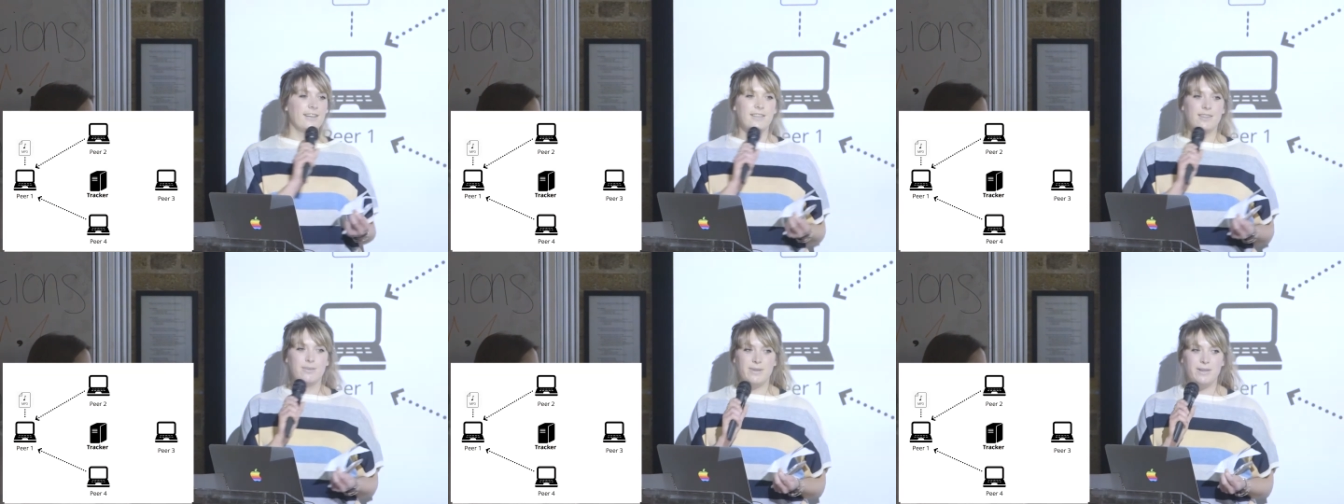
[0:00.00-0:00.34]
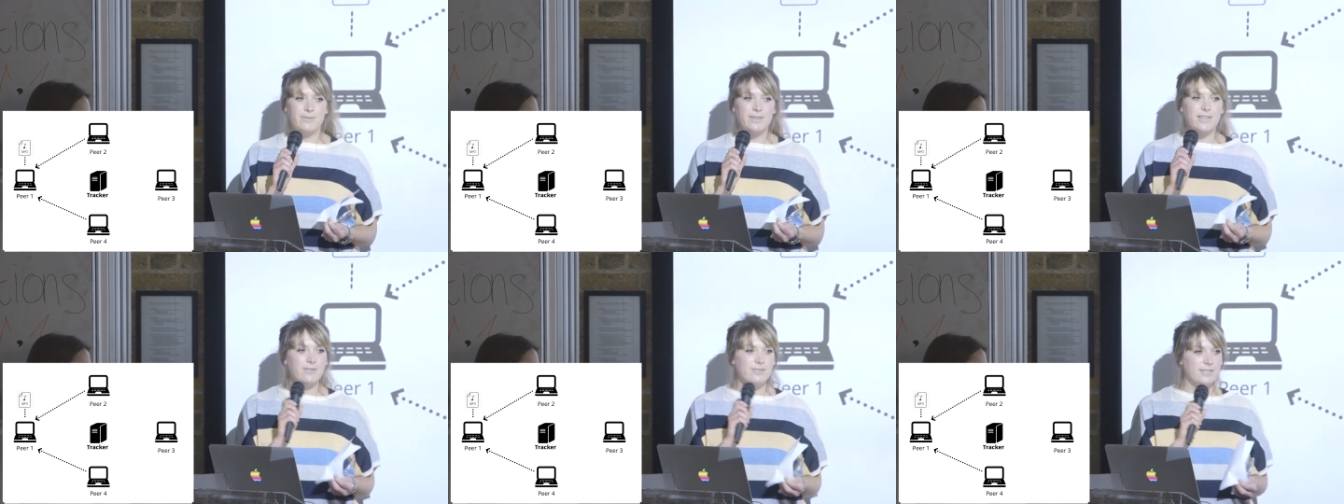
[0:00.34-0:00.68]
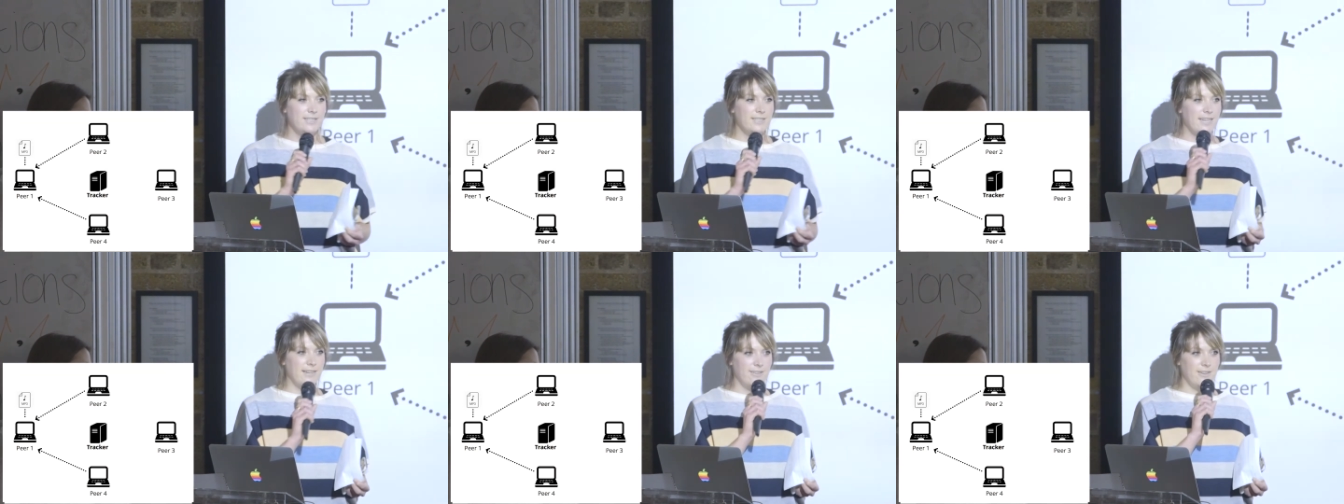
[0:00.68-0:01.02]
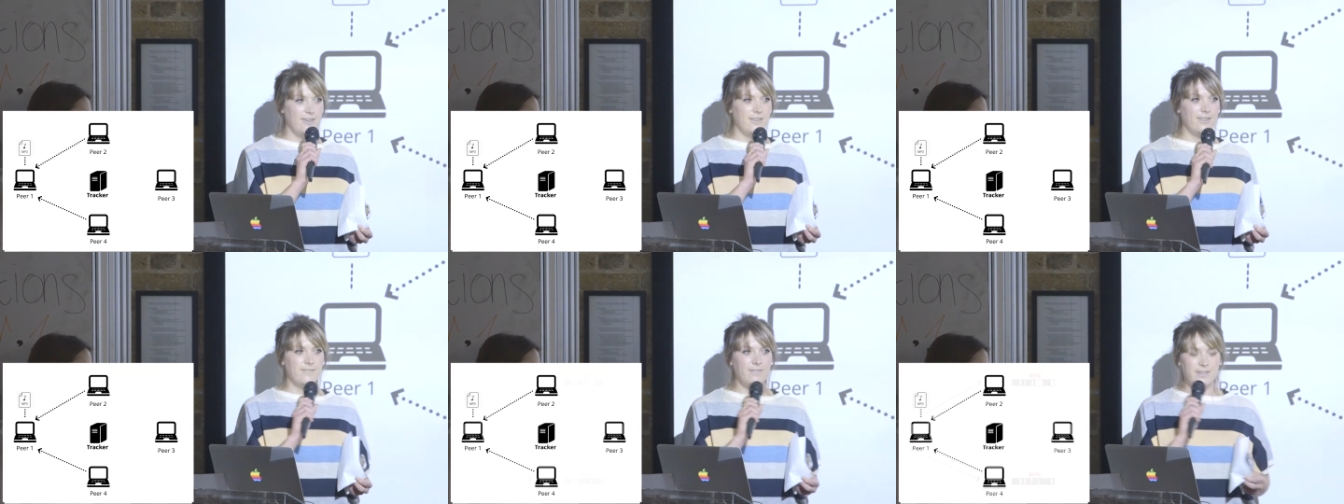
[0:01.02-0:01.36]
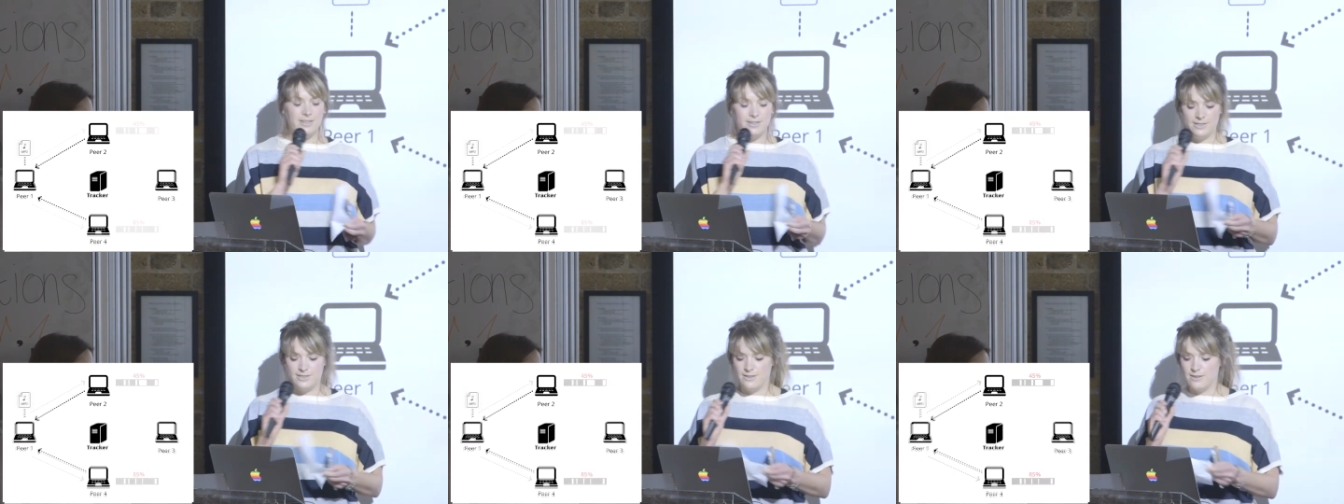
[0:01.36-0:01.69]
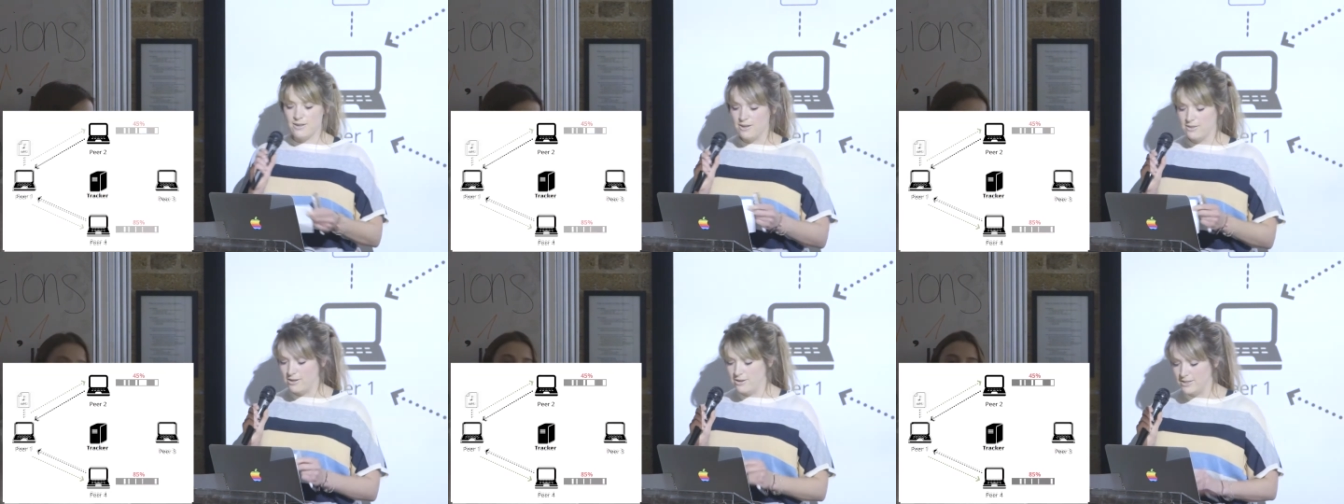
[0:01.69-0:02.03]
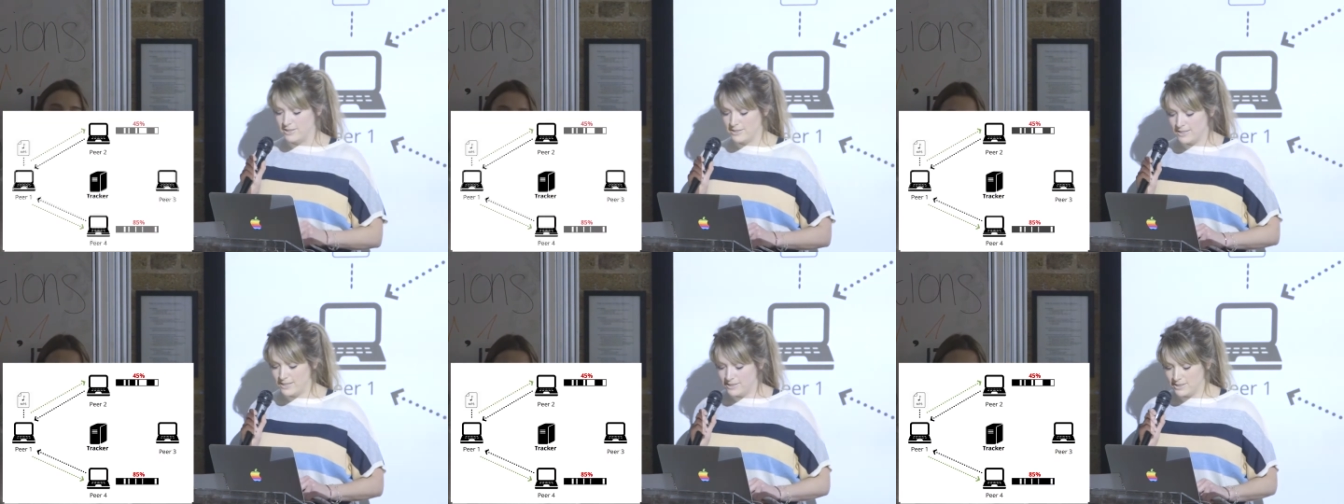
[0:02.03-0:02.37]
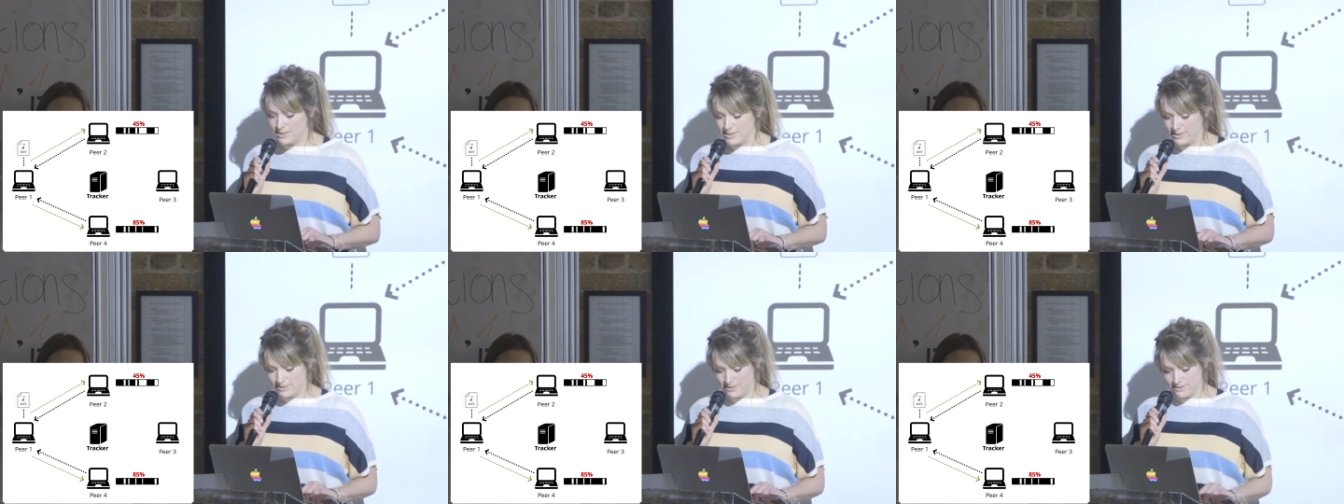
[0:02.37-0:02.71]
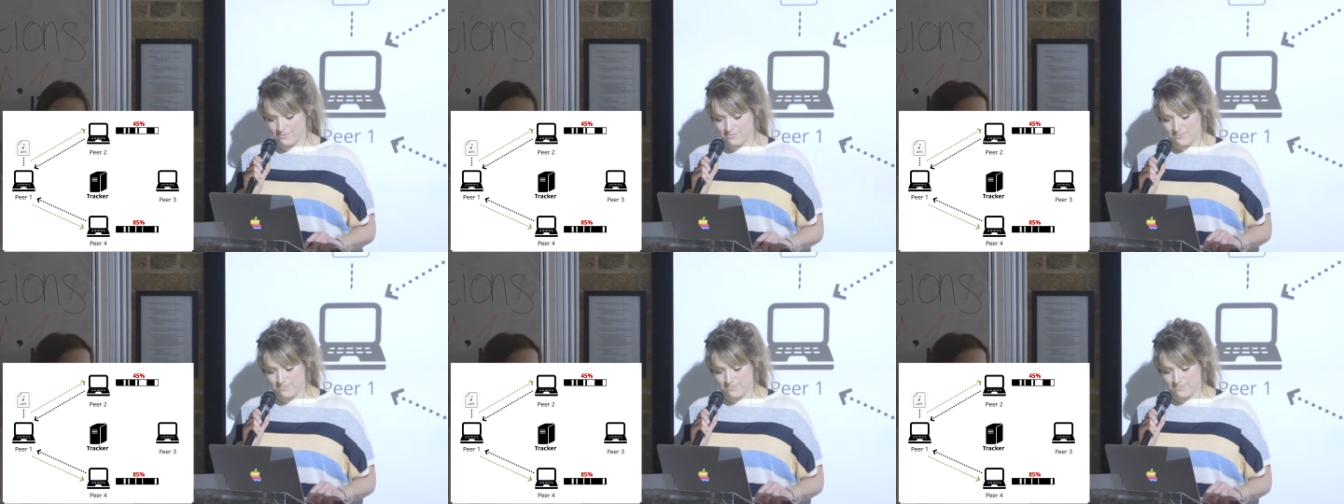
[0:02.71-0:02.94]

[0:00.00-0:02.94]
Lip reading: and the people that want to download the file are known as leechers.